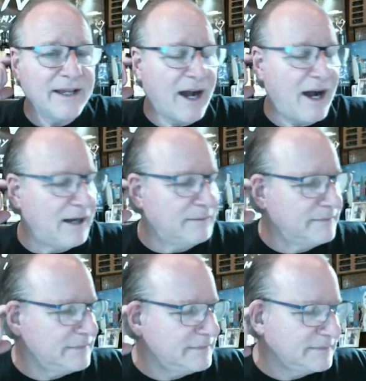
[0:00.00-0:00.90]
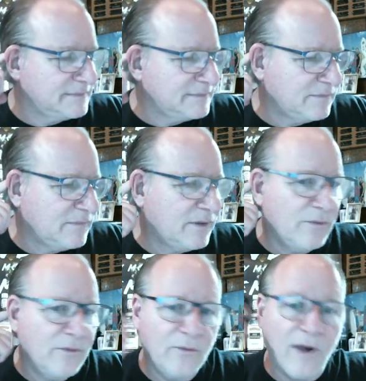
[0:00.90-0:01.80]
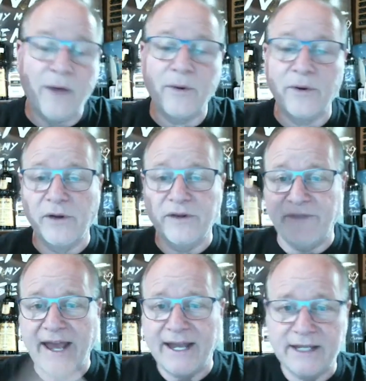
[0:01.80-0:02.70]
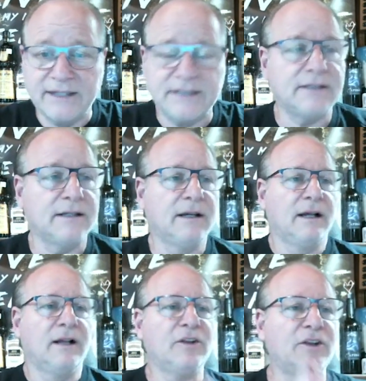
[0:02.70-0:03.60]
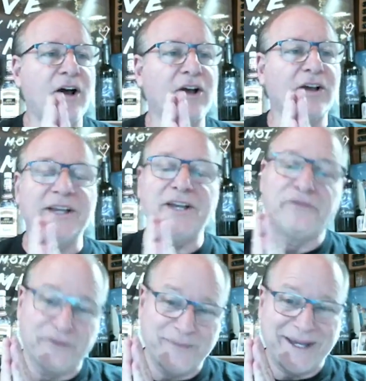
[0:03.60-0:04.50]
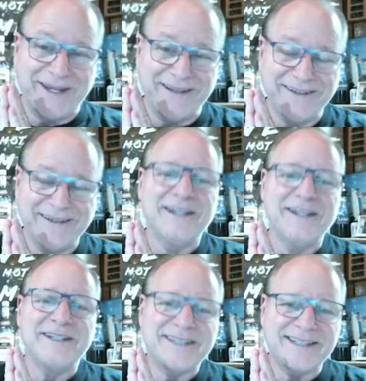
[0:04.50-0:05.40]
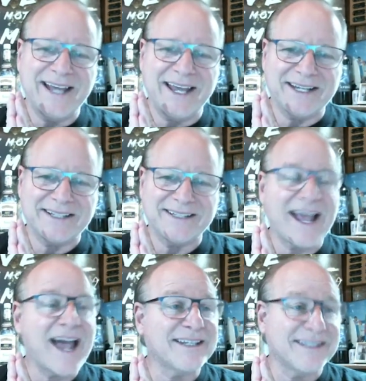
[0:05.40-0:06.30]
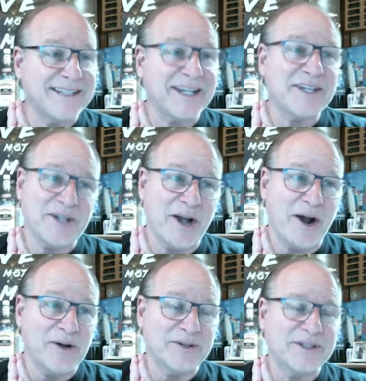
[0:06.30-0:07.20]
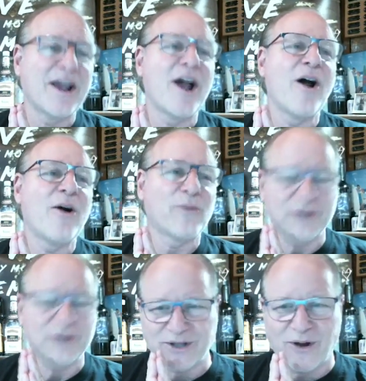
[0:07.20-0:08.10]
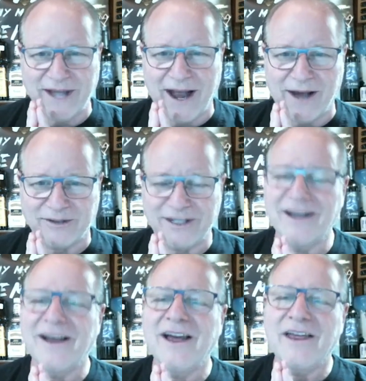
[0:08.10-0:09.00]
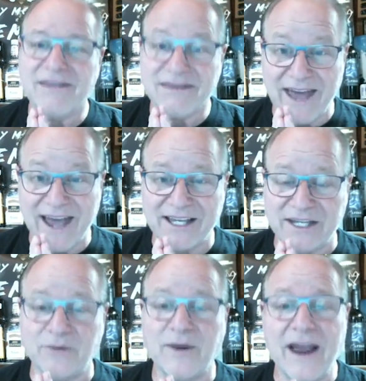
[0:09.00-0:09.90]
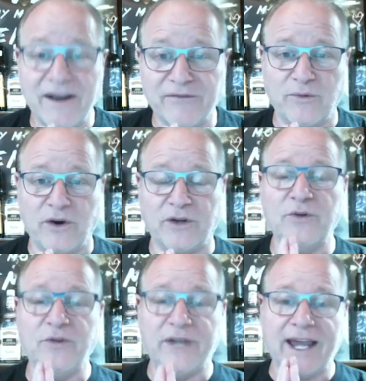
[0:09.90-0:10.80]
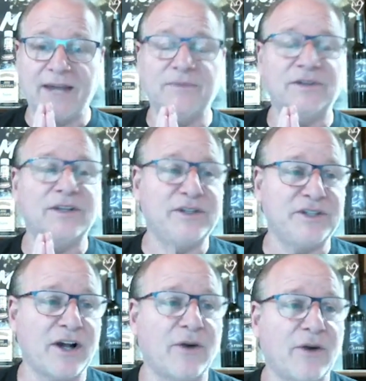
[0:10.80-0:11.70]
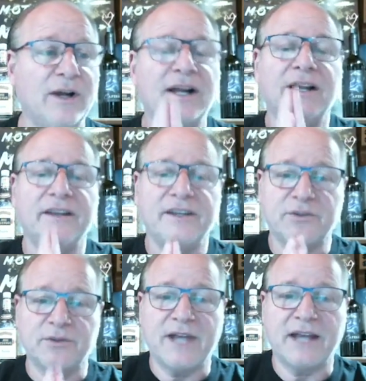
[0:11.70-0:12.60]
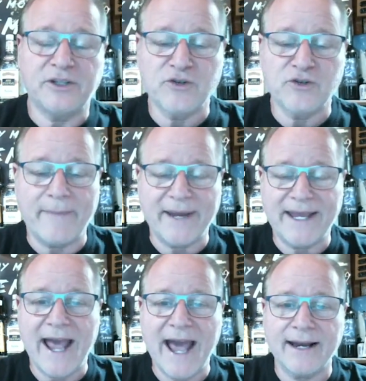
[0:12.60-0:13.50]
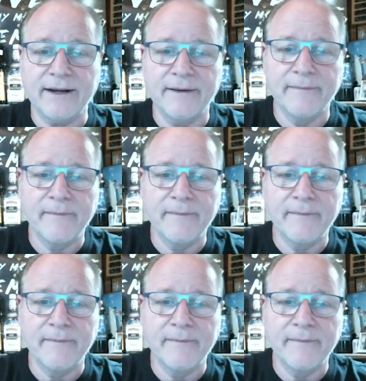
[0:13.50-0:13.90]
While we were in Vegas, luckily for me, 6 out of 6 shows were sold out. Thank you, everyone who came to the show. This was at the Tropicana